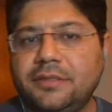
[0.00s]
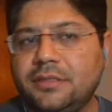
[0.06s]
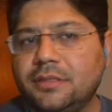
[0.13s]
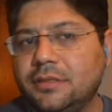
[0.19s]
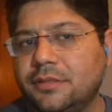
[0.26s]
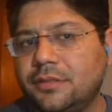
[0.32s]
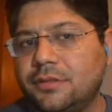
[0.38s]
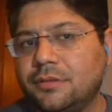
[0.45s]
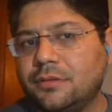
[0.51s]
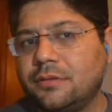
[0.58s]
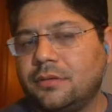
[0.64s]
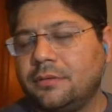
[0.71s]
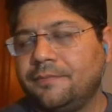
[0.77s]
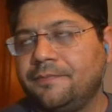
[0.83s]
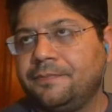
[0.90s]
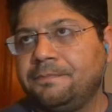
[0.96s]
research
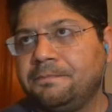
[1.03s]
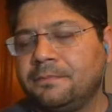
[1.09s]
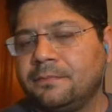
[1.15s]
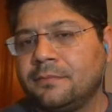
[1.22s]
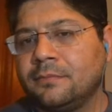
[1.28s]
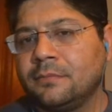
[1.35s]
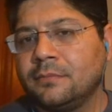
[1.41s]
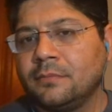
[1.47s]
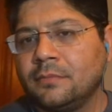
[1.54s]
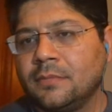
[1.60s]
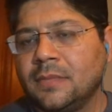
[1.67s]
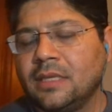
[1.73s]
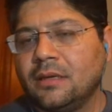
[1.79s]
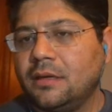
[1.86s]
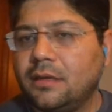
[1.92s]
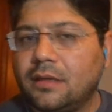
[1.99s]
on
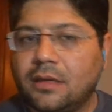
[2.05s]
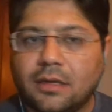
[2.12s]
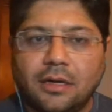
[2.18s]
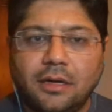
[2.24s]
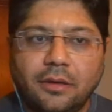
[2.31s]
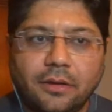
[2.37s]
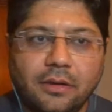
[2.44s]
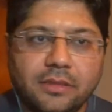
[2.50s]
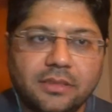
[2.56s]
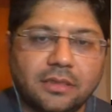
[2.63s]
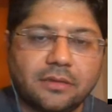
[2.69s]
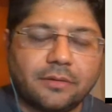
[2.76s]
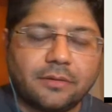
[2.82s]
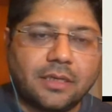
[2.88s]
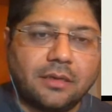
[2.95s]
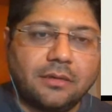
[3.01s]
in
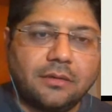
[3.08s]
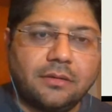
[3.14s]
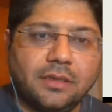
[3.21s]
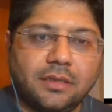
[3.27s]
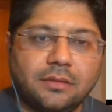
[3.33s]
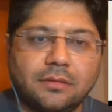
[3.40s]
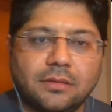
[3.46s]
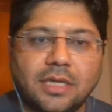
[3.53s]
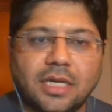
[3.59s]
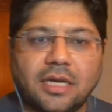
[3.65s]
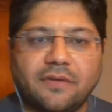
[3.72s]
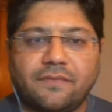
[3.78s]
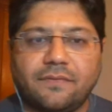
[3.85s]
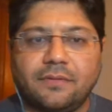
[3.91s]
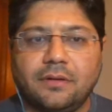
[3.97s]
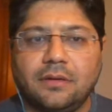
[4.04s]
cardiology, okay, you need to
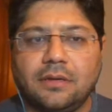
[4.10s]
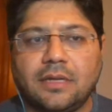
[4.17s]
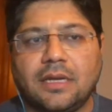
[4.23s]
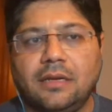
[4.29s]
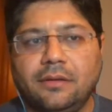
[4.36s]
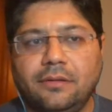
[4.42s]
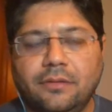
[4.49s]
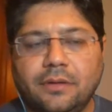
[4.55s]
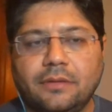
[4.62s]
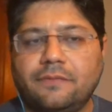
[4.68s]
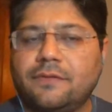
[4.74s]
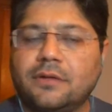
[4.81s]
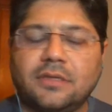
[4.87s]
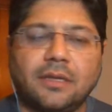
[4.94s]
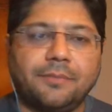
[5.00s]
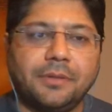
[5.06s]
have, uh, and you're,
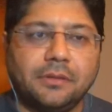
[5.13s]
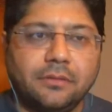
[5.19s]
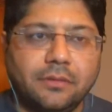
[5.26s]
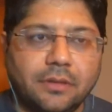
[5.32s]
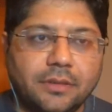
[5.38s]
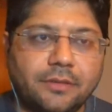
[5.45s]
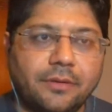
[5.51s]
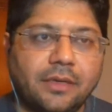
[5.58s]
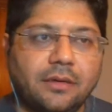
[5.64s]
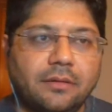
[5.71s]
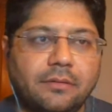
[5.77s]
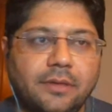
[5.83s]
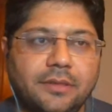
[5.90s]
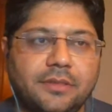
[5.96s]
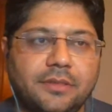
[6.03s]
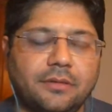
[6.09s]
for example, you're doing
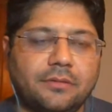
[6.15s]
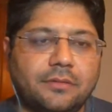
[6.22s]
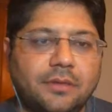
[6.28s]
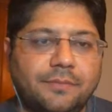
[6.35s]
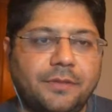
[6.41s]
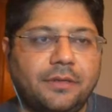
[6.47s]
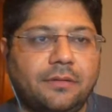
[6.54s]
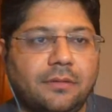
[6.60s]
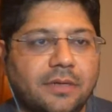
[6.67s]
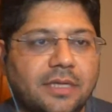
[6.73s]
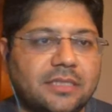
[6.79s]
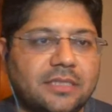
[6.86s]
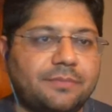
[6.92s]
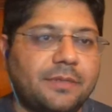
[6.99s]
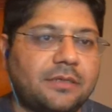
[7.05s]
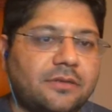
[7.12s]
research on a particular
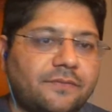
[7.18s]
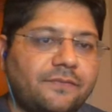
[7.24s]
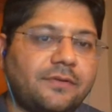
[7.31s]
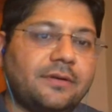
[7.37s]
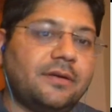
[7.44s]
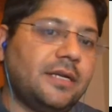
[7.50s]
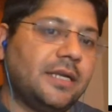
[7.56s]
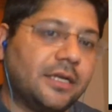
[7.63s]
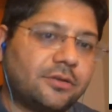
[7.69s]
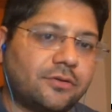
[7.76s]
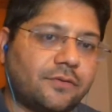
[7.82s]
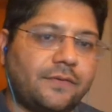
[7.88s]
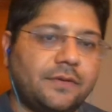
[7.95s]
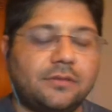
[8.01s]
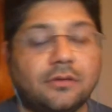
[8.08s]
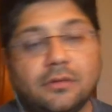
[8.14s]
aspect of
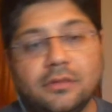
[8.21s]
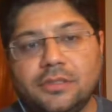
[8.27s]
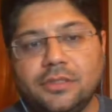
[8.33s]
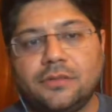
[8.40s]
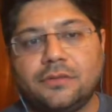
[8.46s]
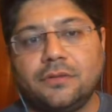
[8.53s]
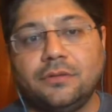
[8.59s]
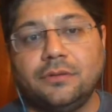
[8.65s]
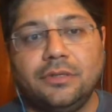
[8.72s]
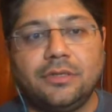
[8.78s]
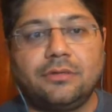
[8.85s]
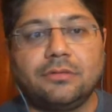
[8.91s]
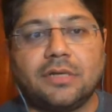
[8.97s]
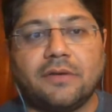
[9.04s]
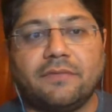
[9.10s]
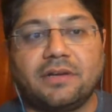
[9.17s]
electrophysiology. So you
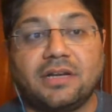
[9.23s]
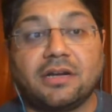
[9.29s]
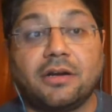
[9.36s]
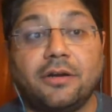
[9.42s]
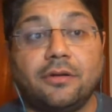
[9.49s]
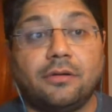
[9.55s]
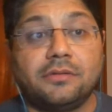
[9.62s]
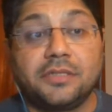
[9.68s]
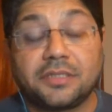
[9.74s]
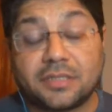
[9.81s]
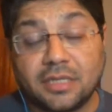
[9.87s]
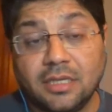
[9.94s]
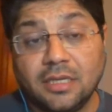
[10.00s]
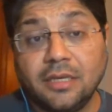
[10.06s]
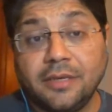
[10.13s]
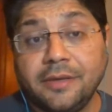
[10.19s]
need to have a
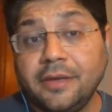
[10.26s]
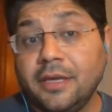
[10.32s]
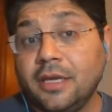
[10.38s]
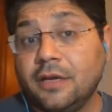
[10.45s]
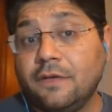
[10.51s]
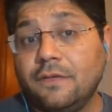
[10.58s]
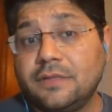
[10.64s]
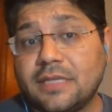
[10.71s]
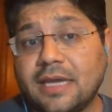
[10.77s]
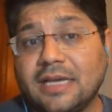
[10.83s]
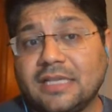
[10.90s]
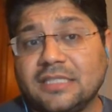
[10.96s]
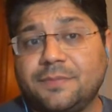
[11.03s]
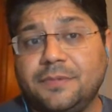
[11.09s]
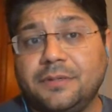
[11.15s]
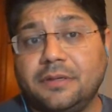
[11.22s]
cardiologist who is
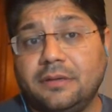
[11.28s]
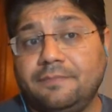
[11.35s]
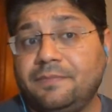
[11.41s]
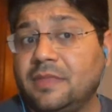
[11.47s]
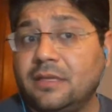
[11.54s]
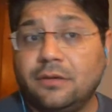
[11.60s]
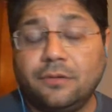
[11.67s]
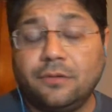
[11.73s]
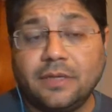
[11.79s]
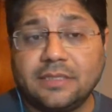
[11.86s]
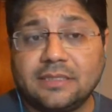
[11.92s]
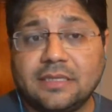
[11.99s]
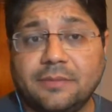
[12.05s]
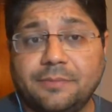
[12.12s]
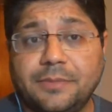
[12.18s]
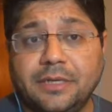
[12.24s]
expert, who
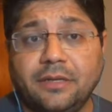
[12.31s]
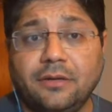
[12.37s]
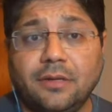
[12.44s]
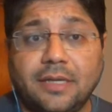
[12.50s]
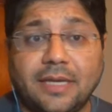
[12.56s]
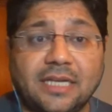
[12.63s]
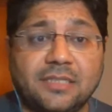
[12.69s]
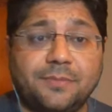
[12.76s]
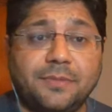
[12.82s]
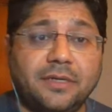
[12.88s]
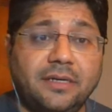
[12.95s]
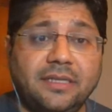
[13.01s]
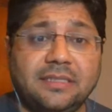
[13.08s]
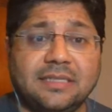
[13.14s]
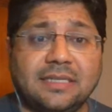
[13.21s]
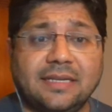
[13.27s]
has a particular
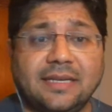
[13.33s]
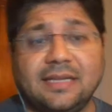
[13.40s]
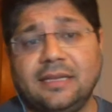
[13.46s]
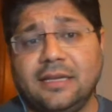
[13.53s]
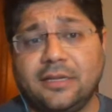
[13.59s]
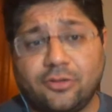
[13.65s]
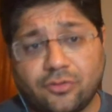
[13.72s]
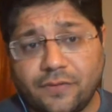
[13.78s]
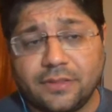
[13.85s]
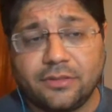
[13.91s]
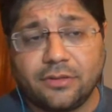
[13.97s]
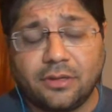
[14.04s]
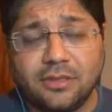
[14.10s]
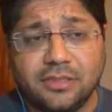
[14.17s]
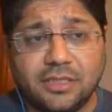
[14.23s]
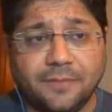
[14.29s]
expertise in
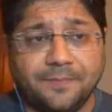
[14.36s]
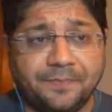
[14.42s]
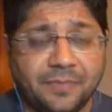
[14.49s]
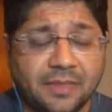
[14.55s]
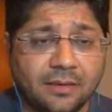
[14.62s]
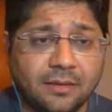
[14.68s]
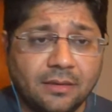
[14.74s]
electrophysiology.